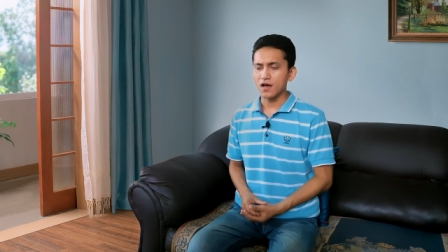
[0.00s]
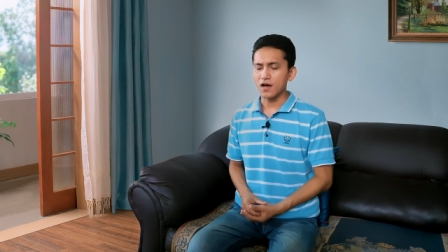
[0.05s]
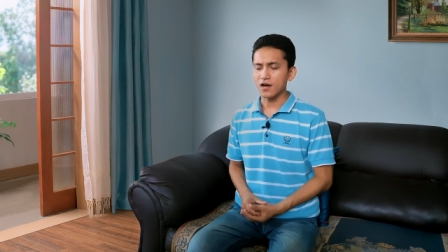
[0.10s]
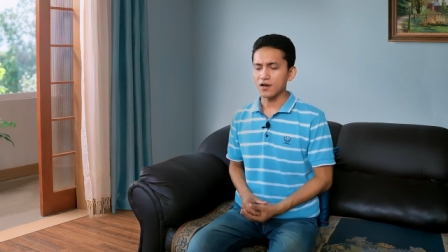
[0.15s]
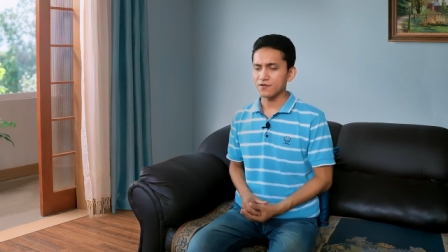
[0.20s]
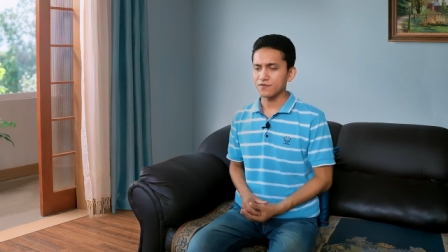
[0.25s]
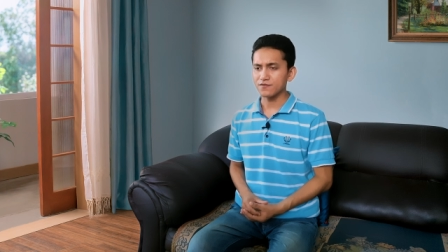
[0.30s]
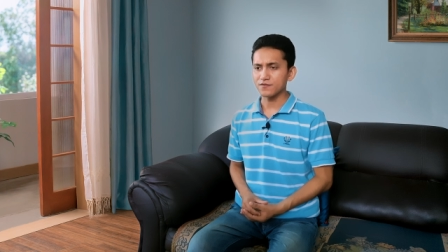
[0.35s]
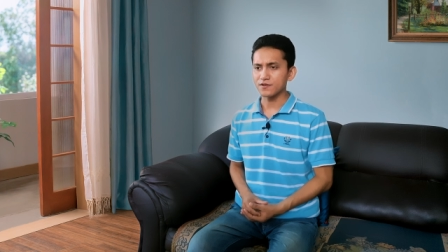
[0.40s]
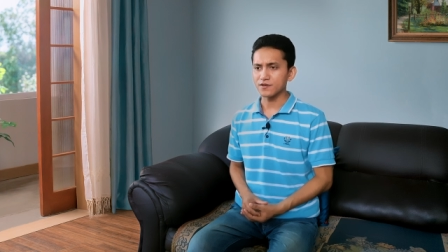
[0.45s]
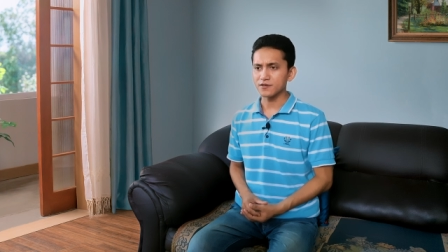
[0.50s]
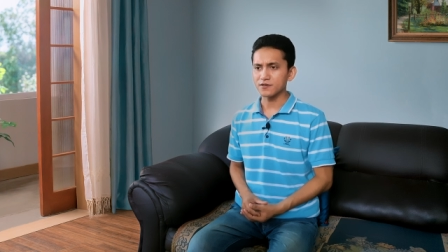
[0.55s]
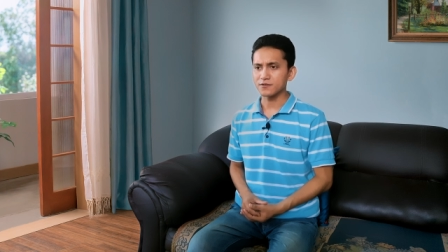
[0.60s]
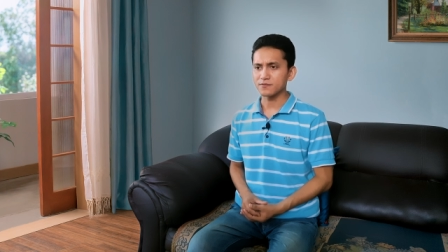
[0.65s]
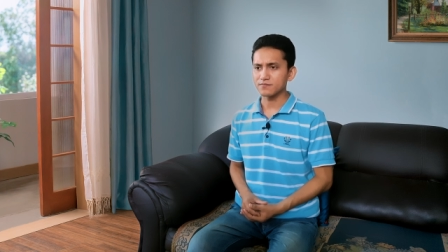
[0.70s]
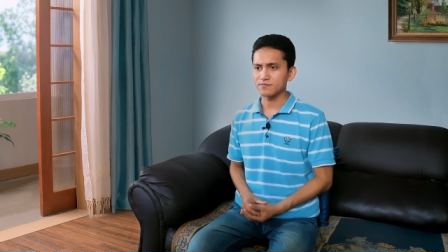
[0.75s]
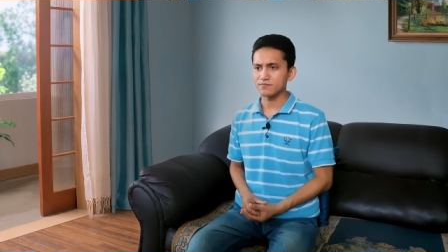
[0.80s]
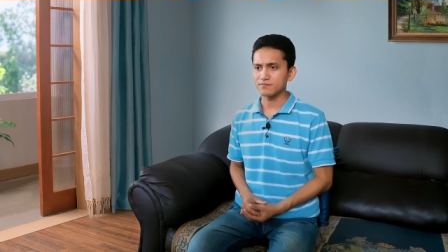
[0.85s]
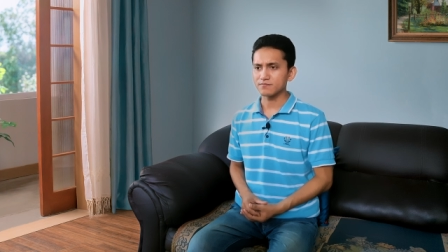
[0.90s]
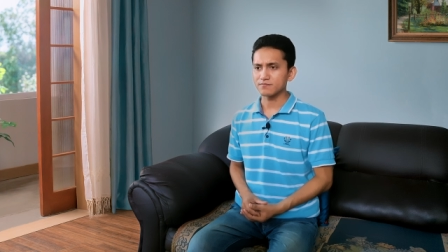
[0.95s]
I
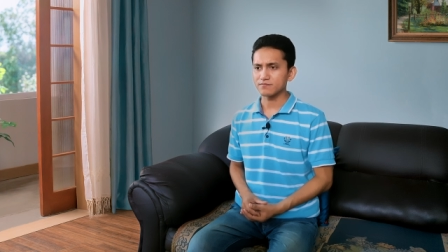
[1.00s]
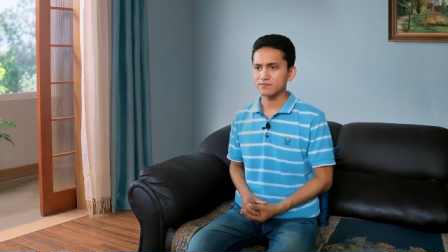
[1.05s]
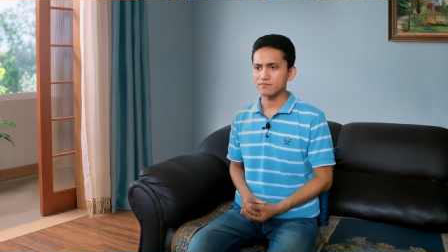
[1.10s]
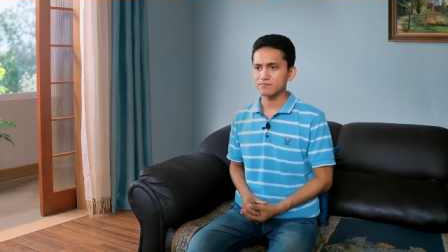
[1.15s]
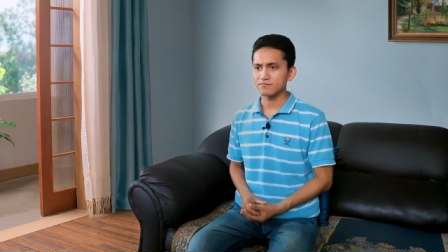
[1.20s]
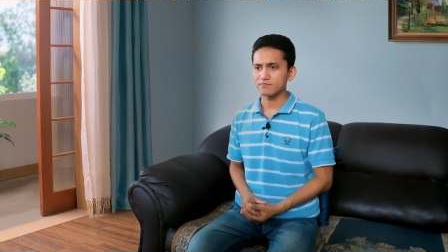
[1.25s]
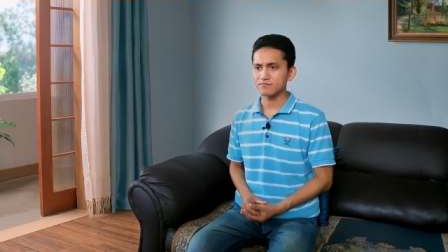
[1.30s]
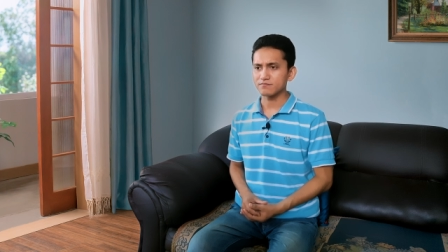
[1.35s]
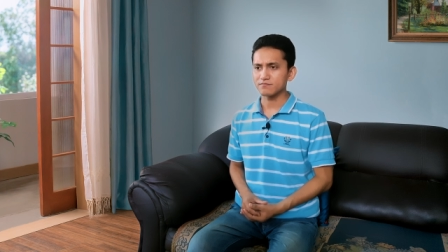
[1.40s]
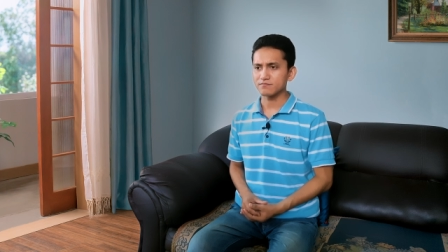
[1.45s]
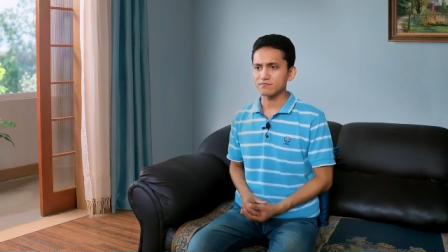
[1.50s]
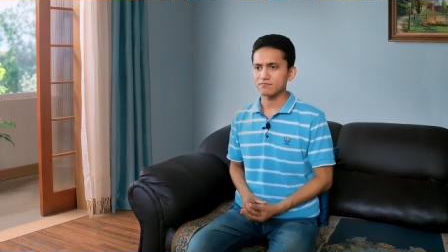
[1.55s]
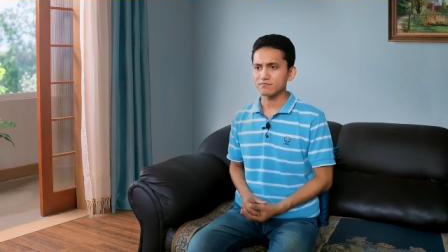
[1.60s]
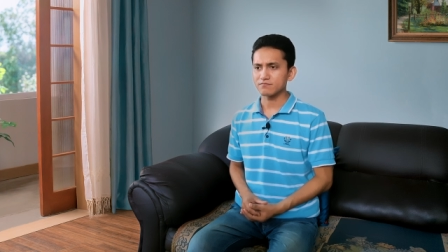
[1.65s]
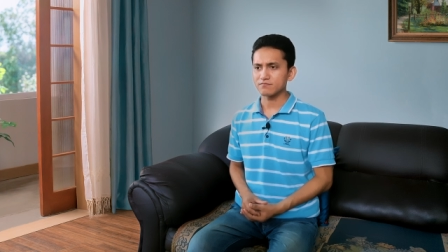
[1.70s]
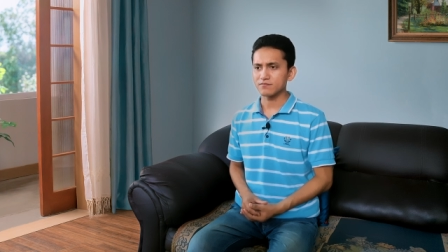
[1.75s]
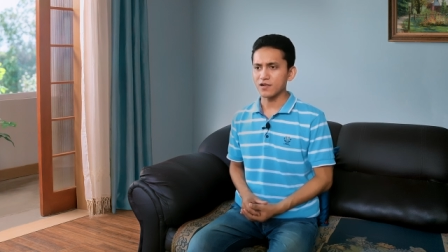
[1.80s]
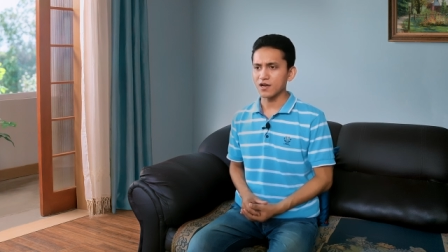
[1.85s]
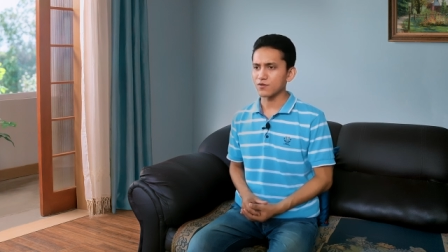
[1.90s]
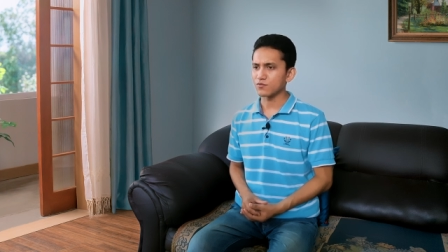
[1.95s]
feared
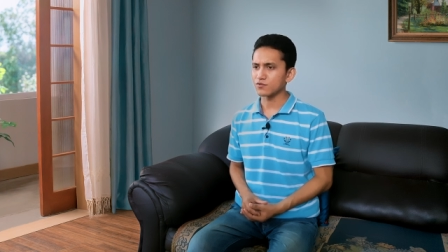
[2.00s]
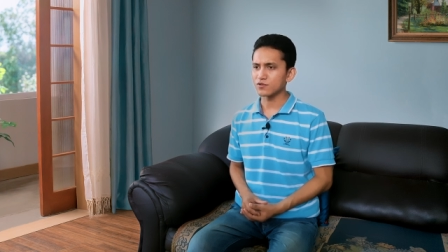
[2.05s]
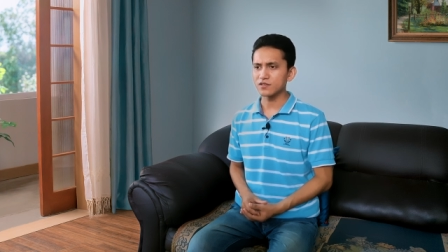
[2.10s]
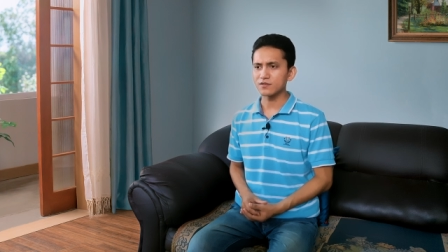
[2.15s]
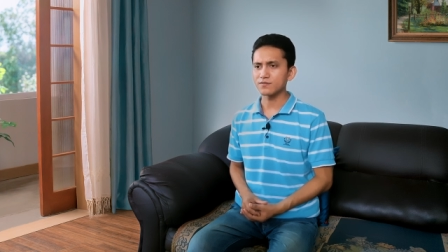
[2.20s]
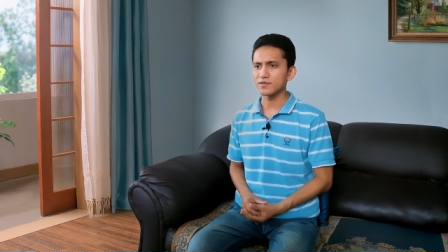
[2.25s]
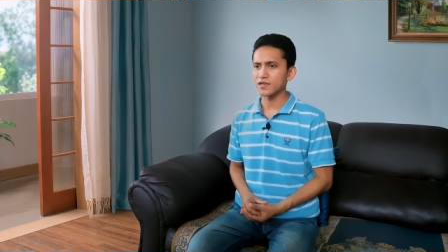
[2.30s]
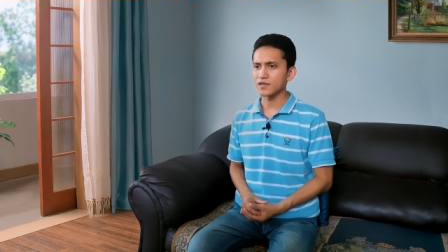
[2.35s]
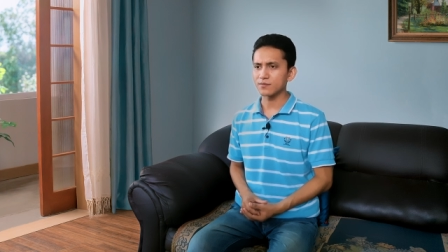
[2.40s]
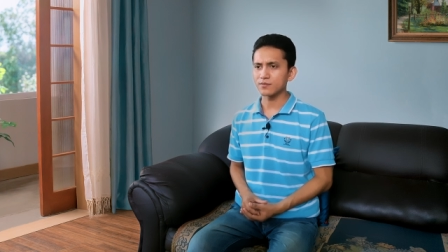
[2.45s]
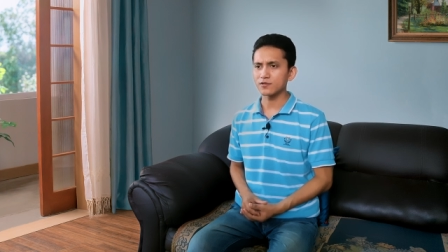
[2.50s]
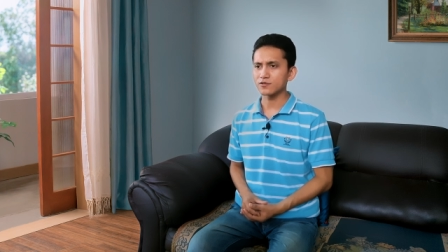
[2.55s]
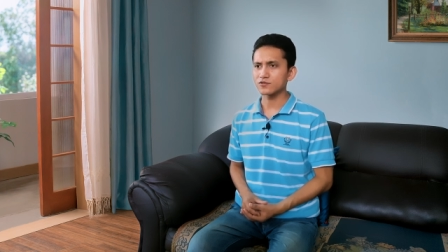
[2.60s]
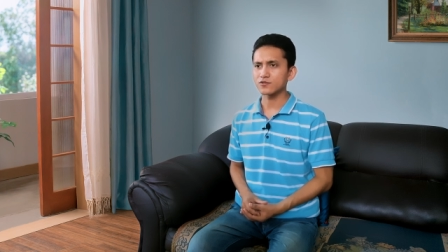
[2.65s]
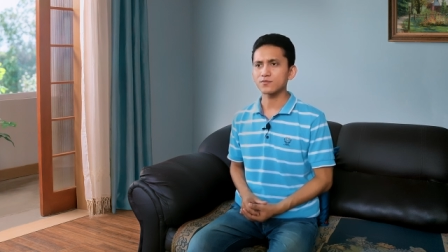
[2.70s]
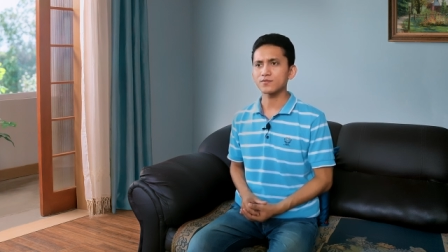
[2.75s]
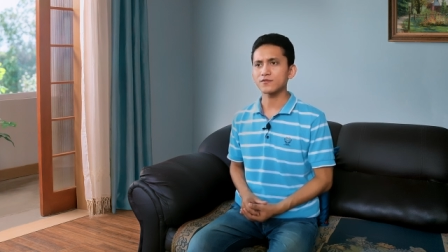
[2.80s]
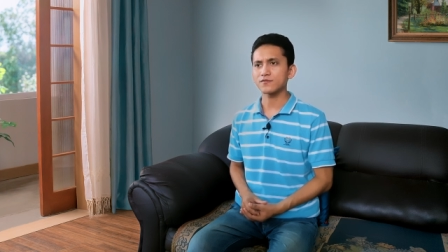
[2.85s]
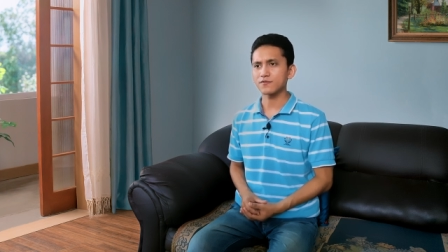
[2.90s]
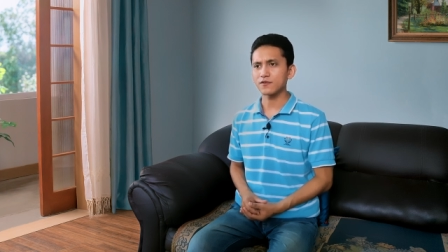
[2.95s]
I wouldn't be able to
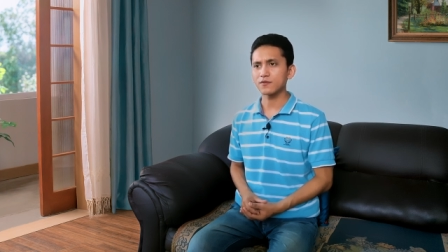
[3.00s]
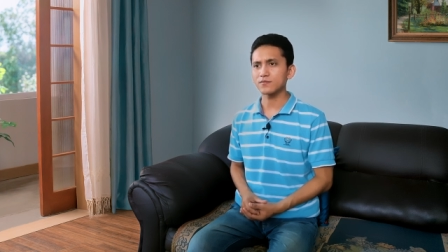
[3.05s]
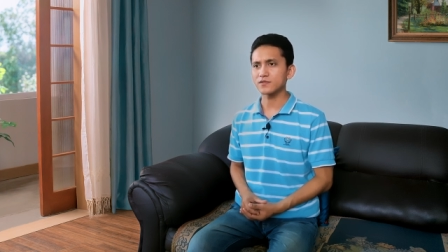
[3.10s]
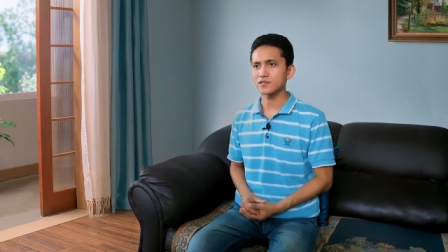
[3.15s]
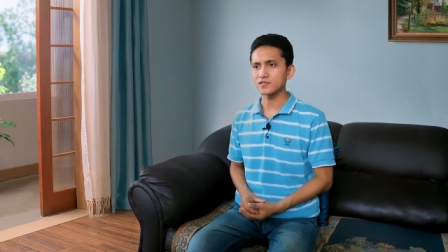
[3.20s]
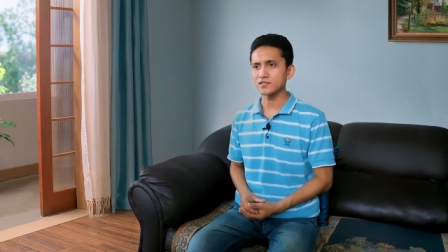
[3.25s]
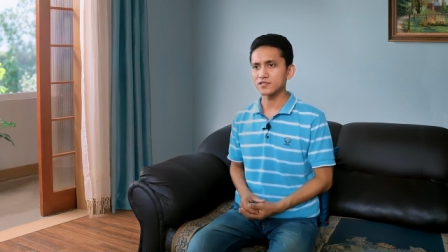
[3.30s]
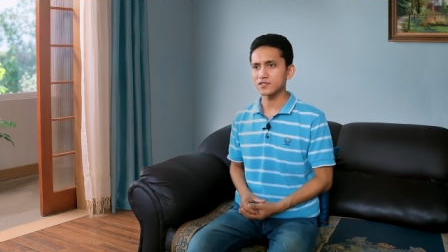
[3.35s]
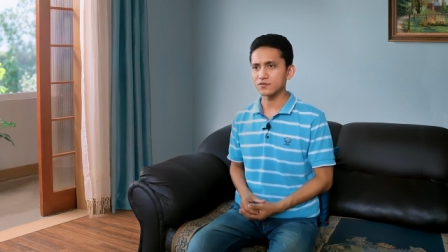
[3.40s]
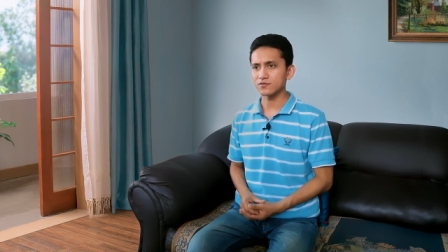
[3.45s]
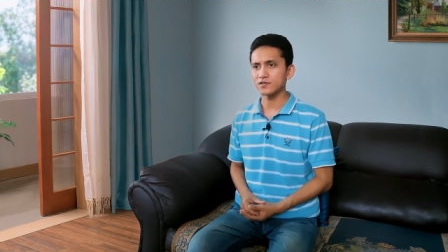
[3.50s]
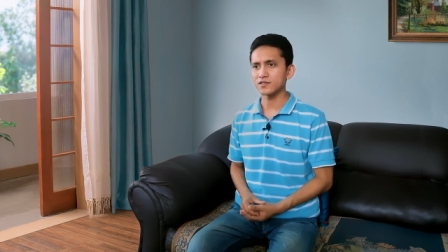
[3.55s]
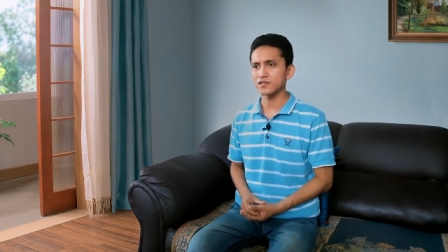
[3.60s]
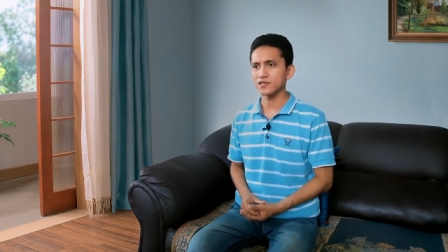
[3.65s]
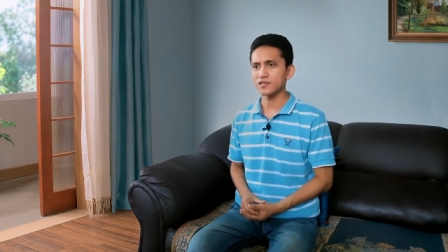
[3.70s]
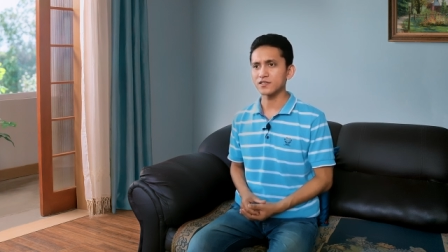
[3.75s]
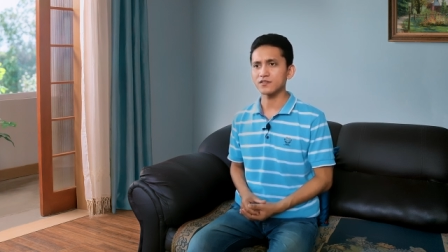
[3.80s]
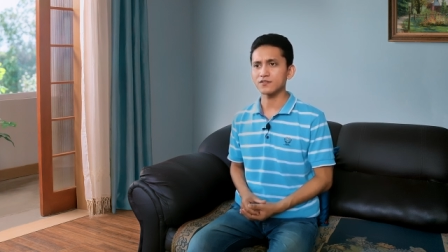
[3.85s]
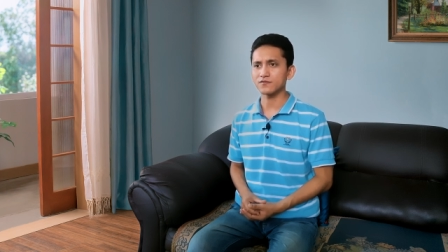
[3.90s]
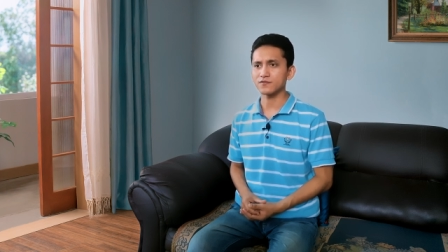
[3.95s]
perform this duty
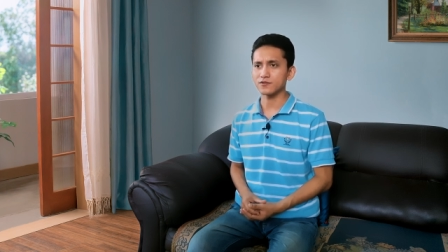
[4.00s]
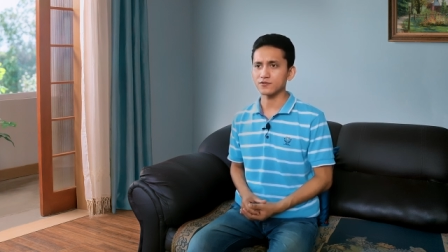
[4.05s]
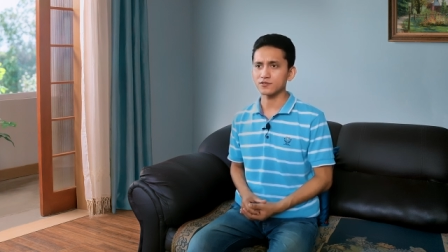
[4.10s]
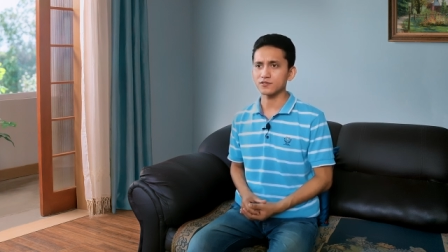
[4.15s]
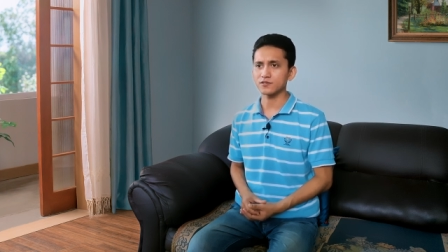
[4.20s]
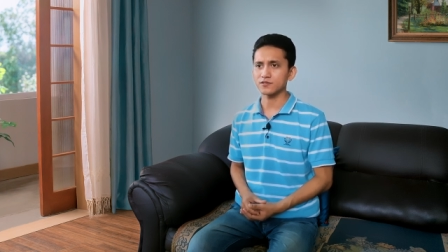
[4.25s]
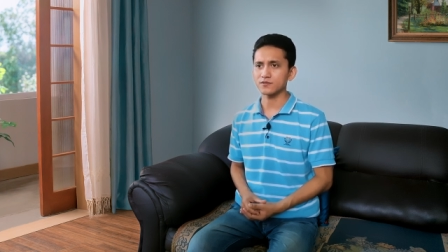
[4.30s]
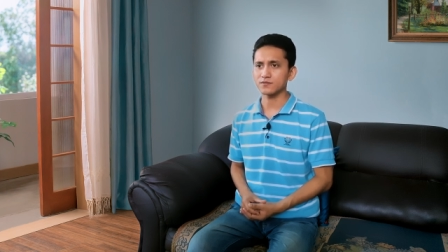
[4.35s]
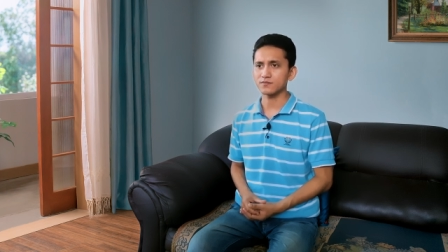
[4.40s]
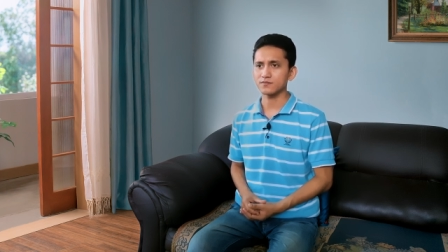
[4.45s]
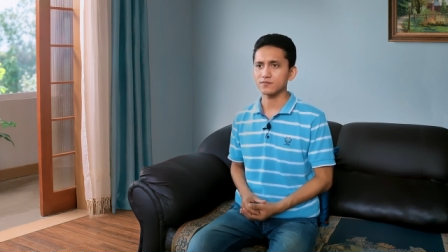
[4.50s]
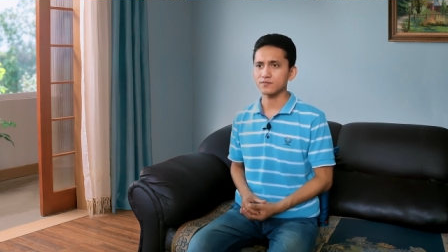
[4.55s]
in the future.